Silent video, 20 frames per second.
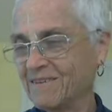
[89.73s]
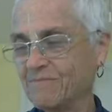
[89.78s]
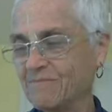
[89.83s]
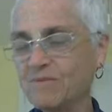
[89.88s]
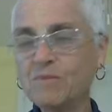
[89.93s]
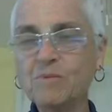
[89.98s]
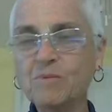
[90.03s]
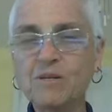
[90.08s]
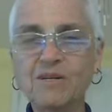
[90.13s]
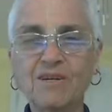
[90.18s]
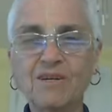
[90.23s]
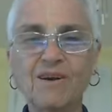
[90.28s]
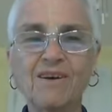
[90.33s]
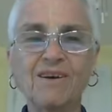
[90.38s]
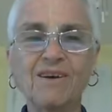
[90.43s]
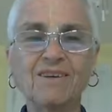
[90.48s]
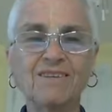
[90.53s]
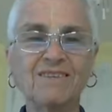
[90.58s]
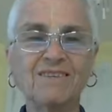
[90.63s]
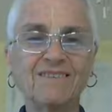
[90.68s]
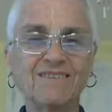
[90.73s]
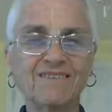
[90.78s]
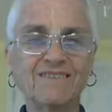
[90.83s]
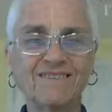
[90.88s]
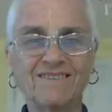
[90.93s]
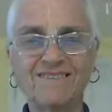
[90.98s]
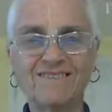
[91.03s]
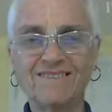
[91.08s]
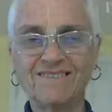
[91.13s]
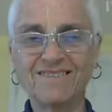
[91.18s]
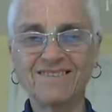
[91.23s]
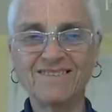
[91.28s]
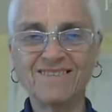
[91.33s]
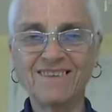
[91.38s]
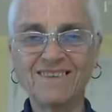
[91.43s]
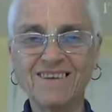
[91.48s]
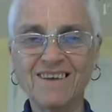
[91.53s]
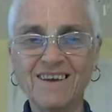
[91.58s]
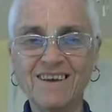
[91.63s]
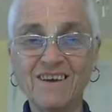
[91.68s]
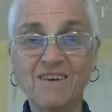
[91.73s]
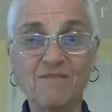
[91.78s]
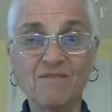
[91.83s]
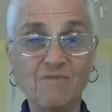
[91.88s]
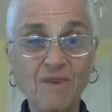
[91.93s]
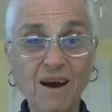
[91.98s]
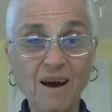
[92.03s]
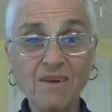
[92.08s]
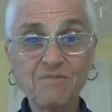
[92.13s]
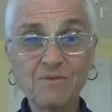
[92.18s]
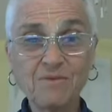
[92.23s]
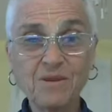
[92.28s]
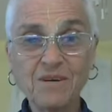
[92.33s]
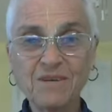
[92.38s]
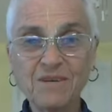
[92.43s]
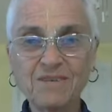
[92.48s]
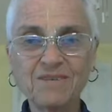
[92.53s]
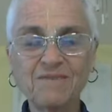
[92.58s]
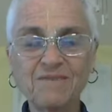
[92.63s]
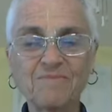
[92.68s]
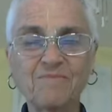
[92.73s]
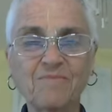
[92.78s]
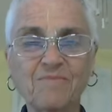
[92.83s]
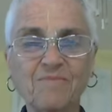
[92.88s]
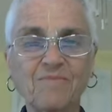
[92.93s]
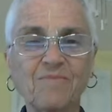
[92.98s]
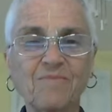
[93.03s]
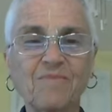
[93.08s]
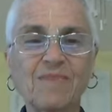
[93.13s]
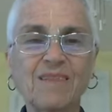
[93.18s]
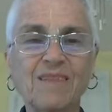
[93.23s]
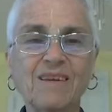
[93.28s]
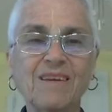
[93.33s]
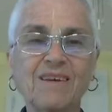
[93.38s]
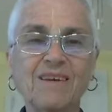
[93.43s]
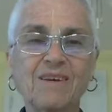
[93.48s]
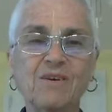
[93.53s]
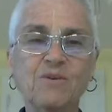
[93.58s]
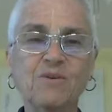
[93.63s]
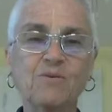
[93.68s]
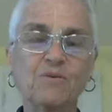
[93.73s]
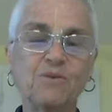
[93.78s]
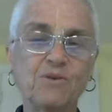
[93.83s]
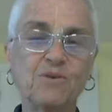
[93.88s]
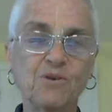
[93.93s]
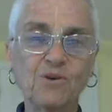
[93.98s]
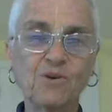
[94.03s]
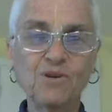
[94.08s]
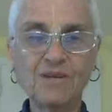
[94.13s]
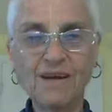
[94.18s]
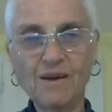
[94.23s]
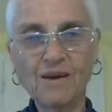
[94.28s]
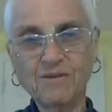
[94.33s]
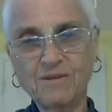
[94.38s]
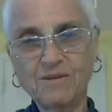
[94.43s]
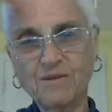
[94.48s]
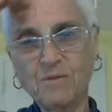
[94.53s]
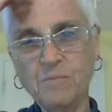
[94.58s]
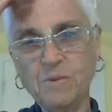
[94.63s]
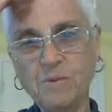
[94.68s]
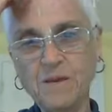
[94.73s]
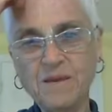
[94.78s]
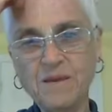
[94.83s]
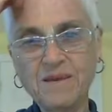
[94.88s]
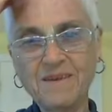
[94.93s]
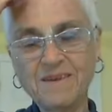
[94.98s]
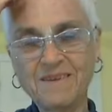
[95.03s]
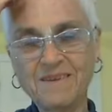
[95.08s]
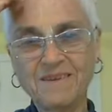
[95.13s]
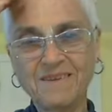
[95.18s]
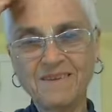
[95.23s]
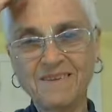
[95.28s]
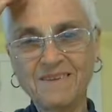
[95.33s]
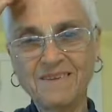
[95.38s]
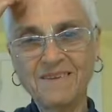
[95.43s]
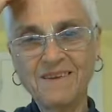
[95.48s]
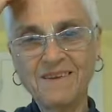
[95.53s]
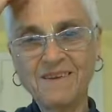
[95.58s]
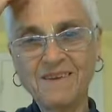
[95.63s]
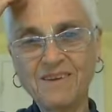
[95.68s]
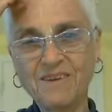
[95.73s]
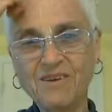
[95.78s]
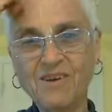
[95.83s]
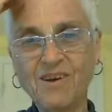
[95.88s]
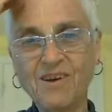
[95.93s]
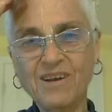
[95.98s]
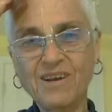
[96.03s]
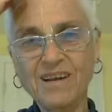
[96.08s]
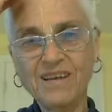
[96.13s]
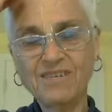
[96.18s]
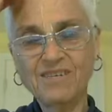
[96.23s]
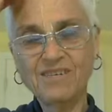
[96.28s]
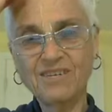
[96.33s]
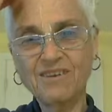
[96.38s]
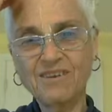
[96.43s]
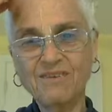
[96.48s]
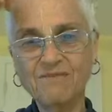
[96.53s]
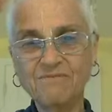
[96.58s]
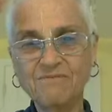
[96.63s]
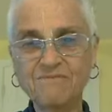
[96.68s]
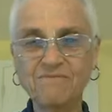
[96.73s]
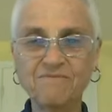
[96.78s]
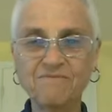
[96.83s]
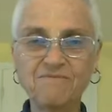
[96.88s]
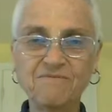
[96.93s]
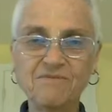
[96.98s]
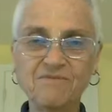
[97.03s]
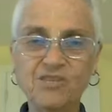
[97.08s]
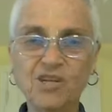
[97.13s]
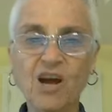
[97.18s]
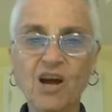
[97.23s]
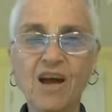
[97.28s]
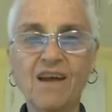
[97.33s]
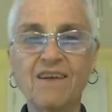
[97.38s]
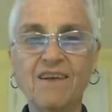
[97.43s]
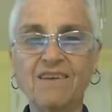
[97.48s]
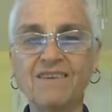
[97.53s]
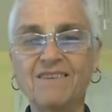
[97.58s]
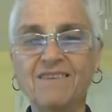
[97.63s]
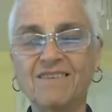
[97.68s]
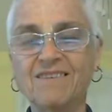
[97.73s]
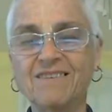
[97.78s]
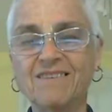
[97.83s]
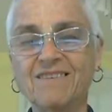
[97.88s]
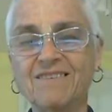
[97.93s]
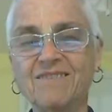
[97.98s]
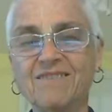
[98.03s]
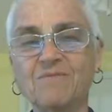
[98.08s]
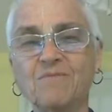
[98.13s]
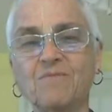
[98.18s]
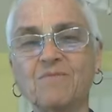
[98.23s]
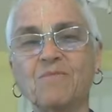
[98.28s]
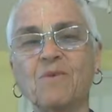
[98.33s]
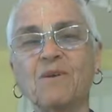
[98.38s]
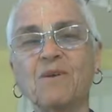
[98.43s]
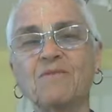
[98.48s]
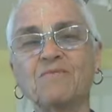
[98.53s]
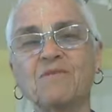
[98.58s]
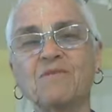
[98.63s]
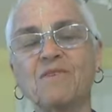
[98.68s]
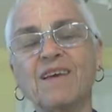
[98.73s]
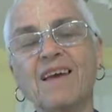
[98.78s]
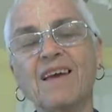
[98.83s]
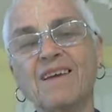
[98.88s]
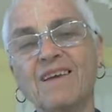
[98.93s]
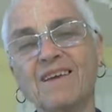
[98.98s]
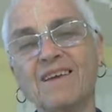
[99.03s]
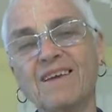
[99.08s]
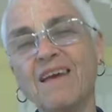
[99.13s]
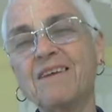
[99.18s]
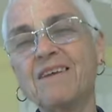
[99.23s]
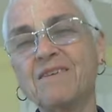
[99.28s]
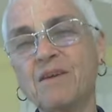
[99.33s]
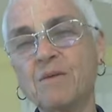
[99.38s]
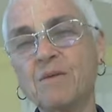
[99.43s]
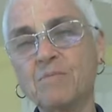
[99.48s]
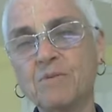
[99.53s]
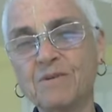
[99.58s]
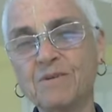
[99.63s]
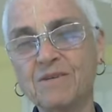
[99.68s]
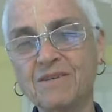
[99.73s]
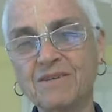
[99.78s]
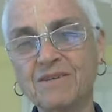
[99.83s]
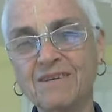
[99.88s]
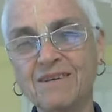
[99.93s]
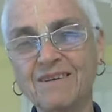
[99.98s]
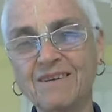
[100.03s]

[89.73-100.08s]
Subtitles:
Vibhishan, Ravana, who turned out to be an incarnation of Jai, one of the gatekeepers.